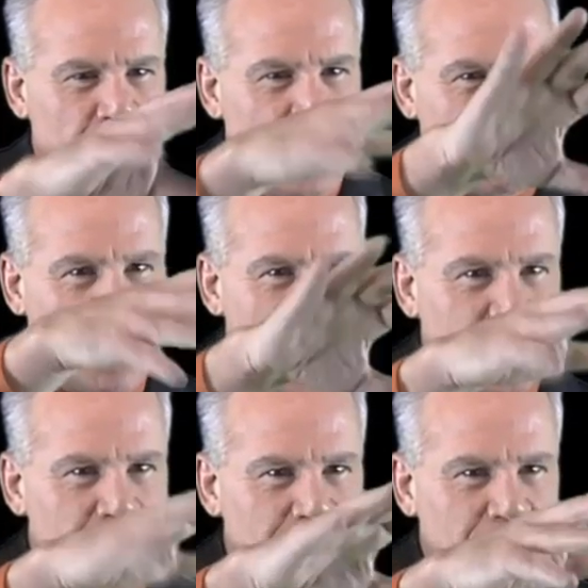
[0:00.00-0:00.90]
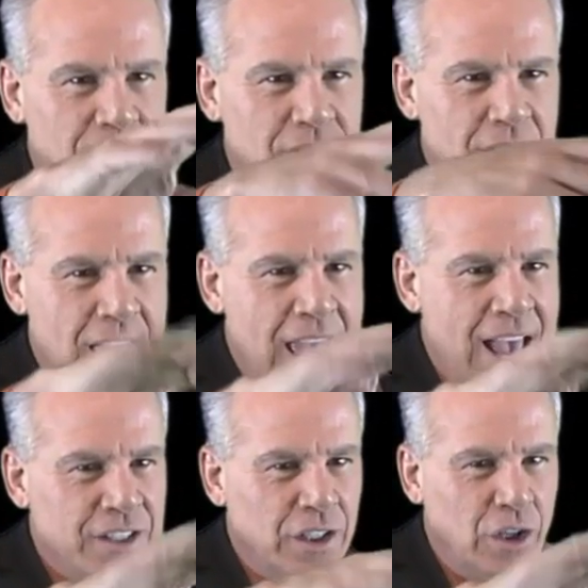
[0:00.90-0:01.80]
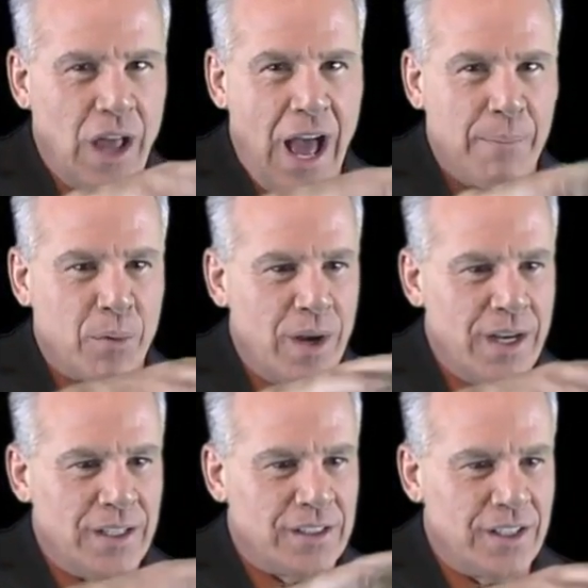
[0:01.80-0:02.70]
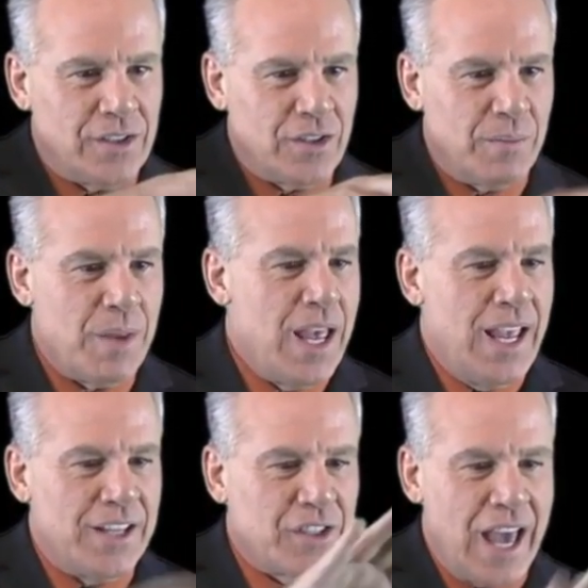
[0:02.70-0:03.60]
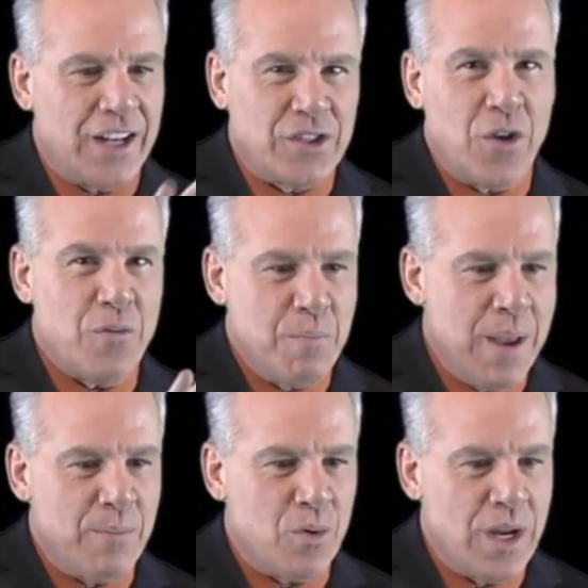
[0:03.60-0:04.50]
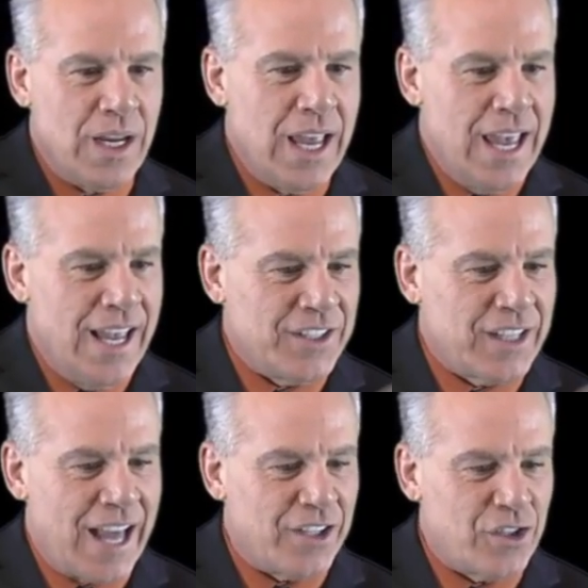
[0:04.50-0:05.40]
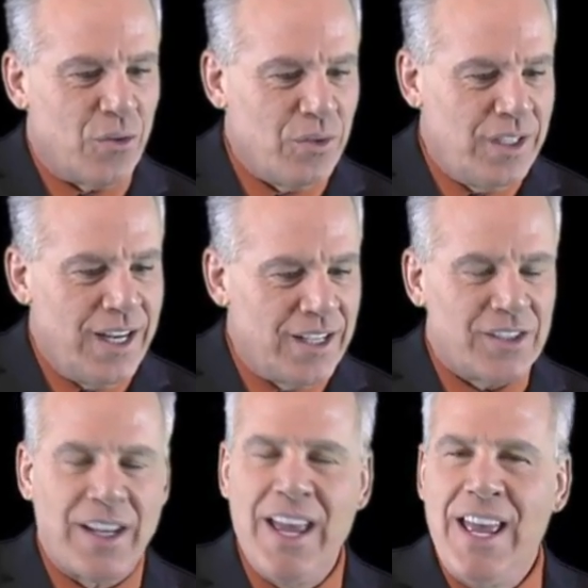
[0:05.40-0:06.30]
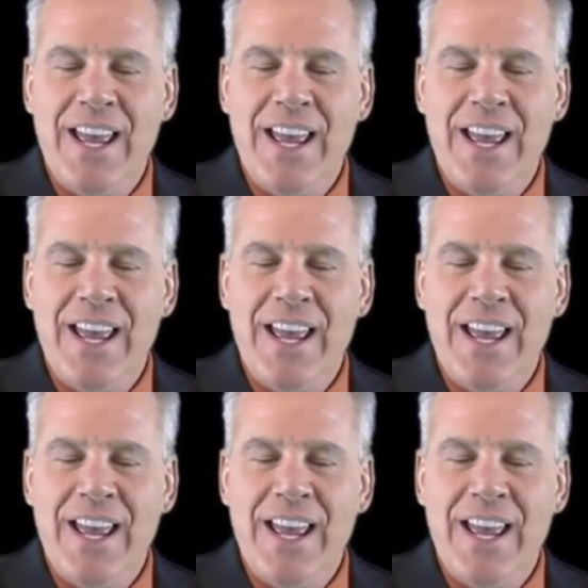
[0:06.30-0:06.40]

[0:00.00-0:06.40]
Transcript: It processes, has a little operating system, it's got its own memory, it's got its own disk.